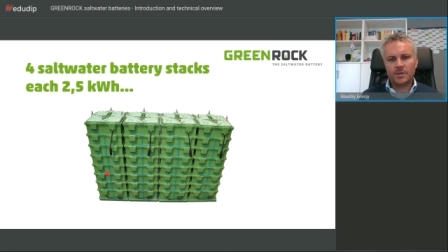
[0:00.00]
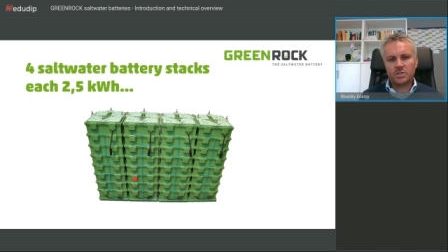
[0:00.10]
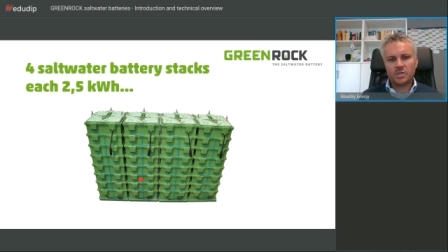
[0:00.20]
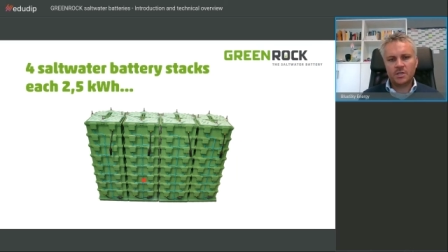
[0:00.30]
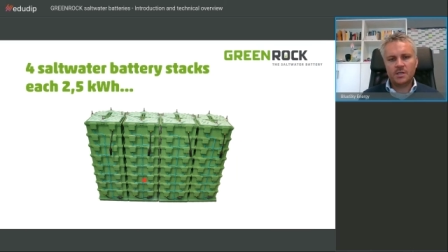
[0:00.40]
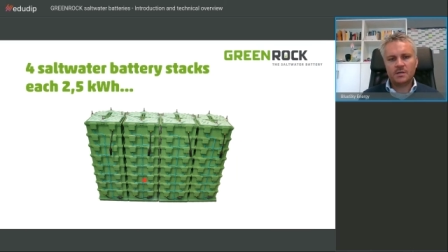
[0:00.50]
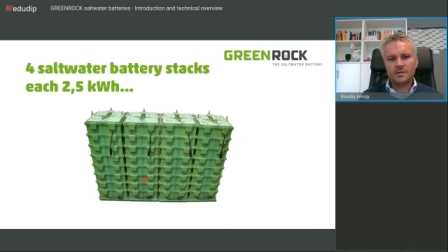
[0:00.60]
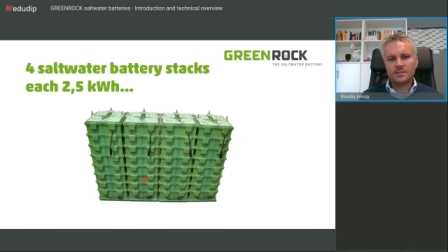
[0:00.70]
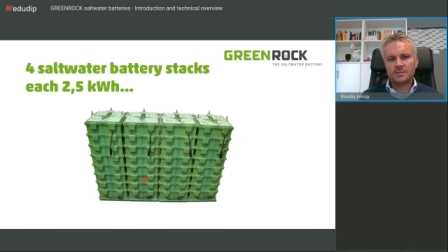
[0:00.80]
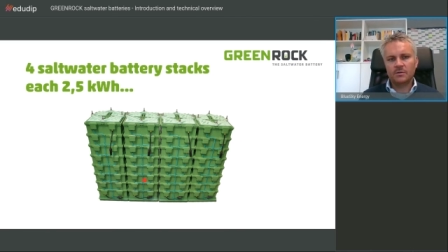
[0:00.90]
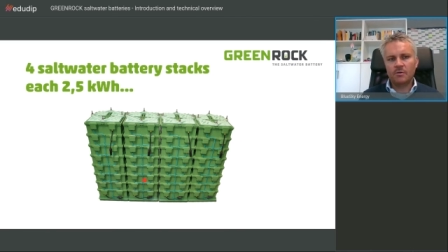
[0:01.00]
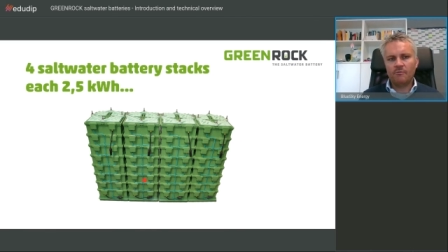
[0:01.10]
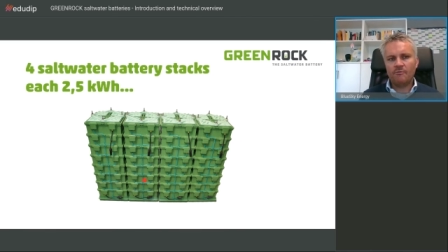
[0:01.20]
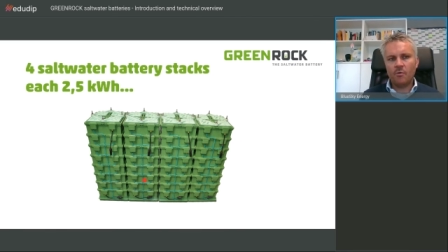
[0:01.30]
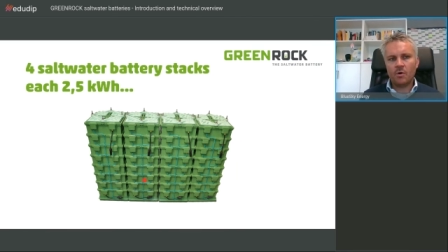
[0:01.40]
stacks. So in total,
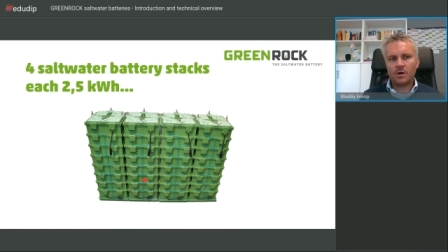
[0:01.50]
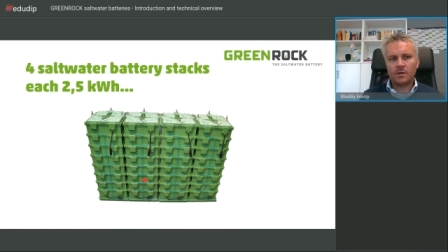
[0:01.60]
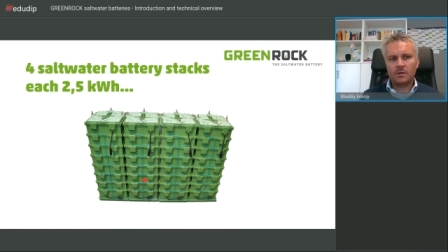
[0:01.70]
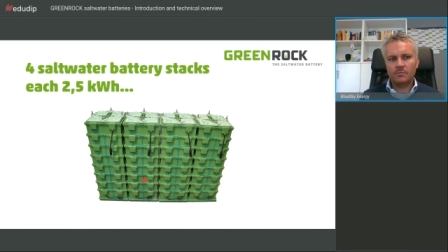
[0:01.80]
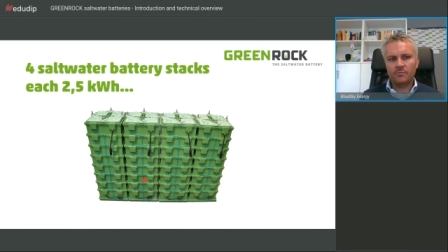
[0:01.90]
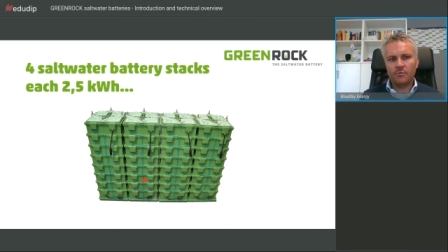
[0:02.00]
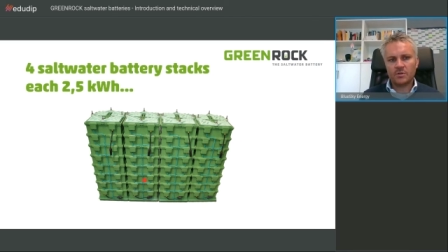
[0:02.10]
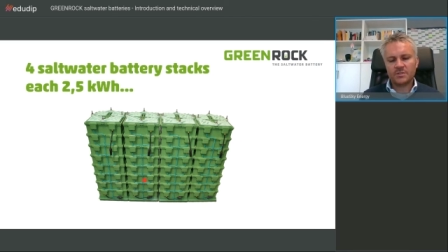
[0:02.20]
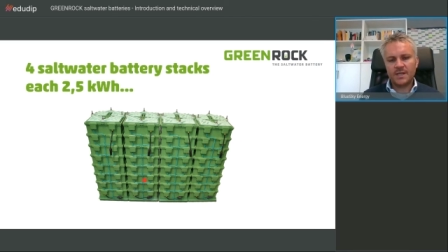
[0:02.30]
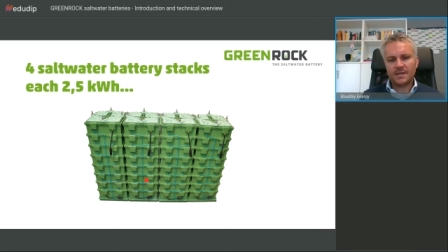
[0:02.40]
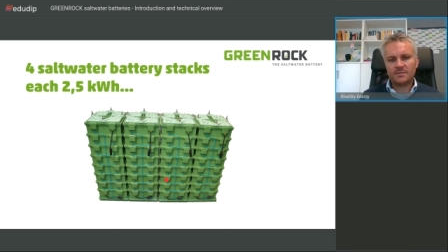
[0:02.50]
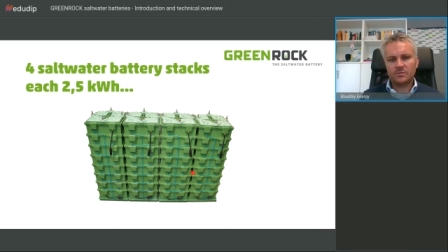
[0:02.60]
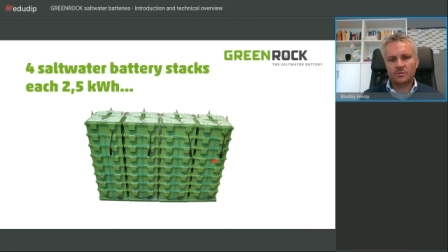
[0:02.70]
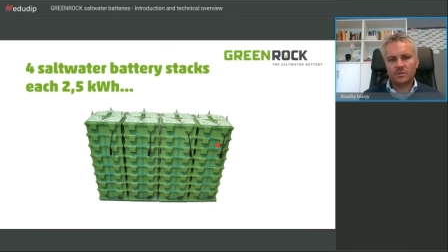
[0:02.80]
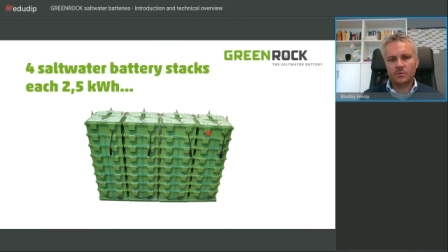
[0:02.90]
those are 10 kilowatt hours.